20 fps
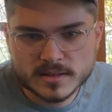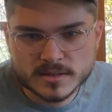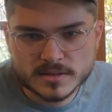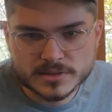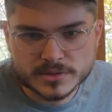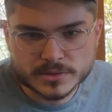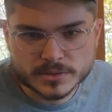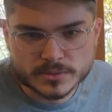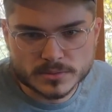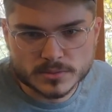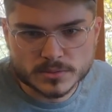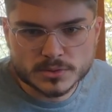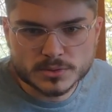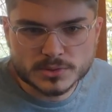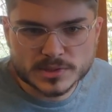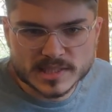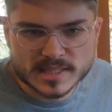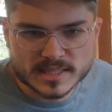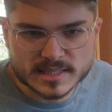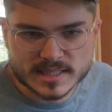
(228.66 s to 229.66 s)
you're
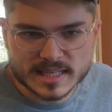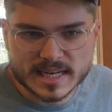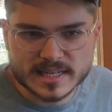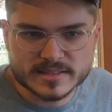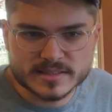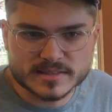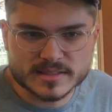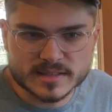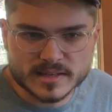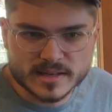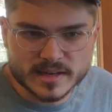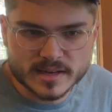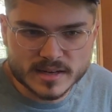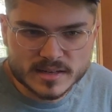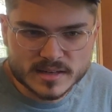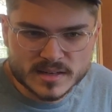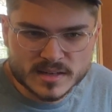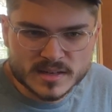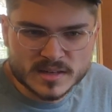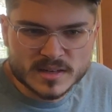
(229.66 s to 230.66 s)
losing kind of the
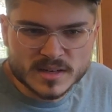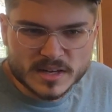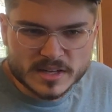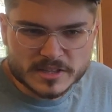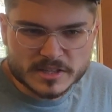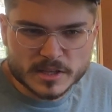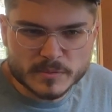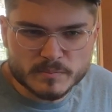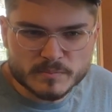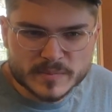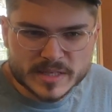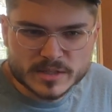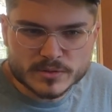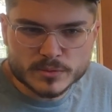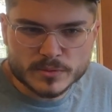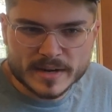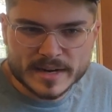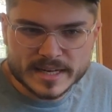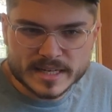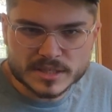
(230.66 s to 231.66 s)

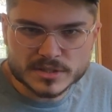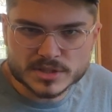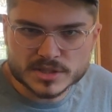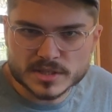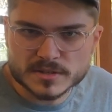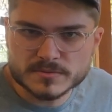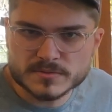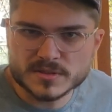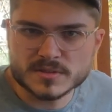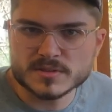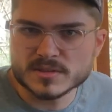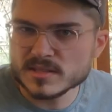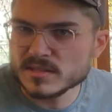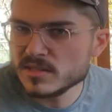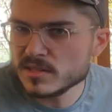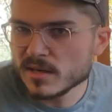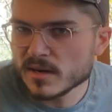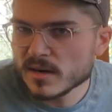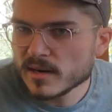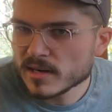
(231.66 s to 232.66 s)
mid-range of your
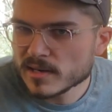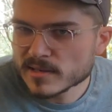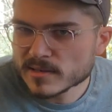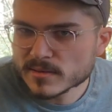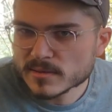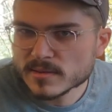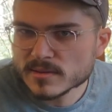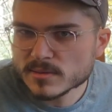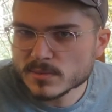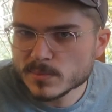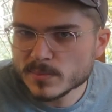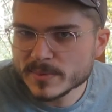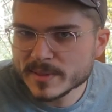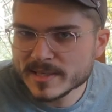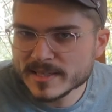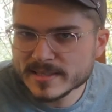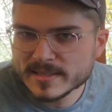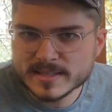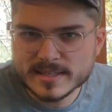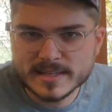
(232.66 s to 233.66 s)
guitar a little
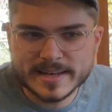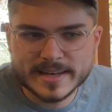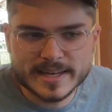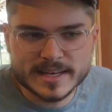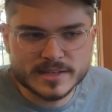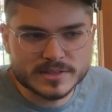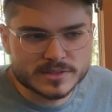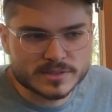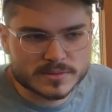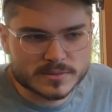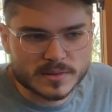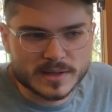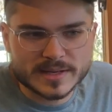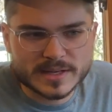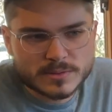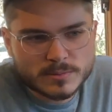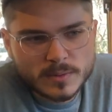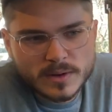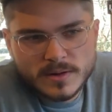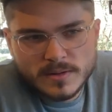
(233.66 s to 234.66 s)
bit, and you're
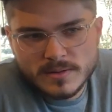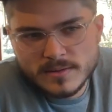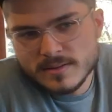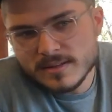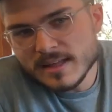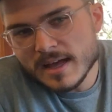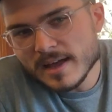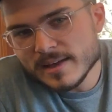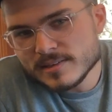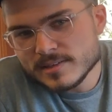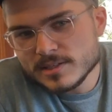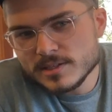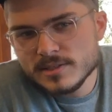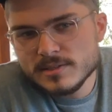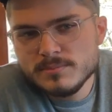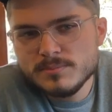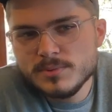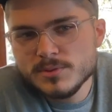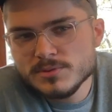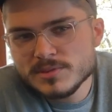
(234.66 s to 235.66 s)
like, well, I
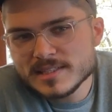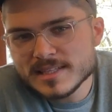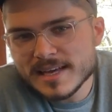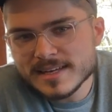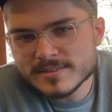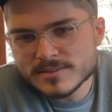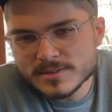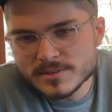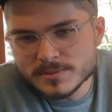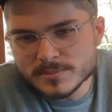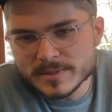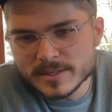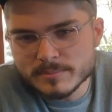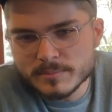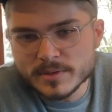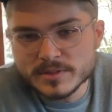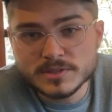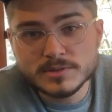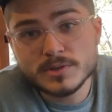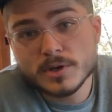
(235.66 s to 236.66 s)
could boost that a little bit,
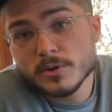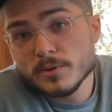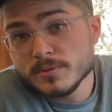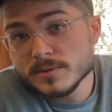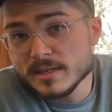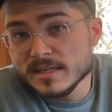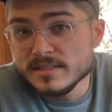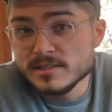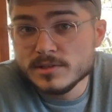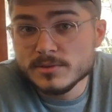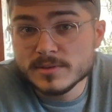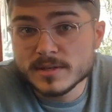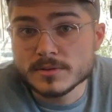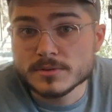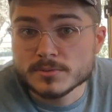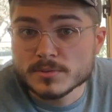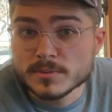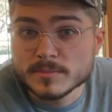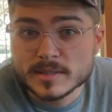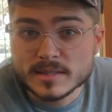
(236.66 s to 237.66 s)
but you go into another
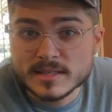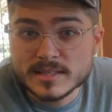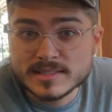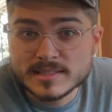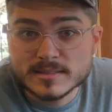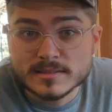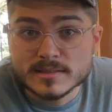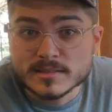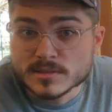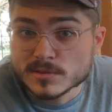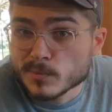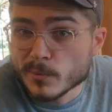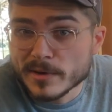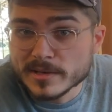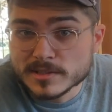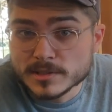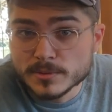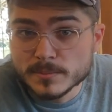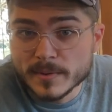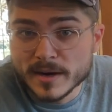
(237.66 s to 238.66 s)
room and listen and it's way
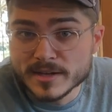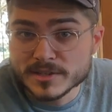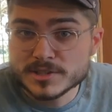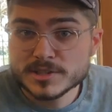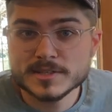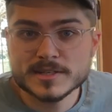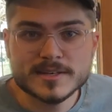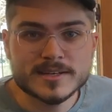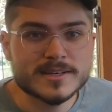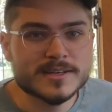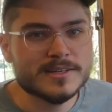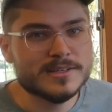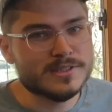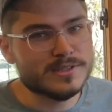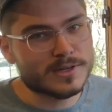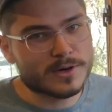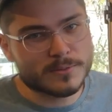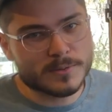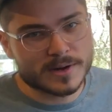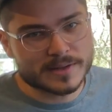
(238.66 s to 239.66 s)
too much. You
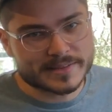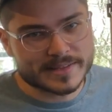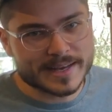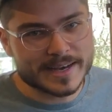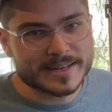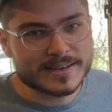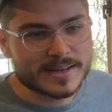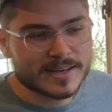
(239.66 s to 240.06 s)
don't want that.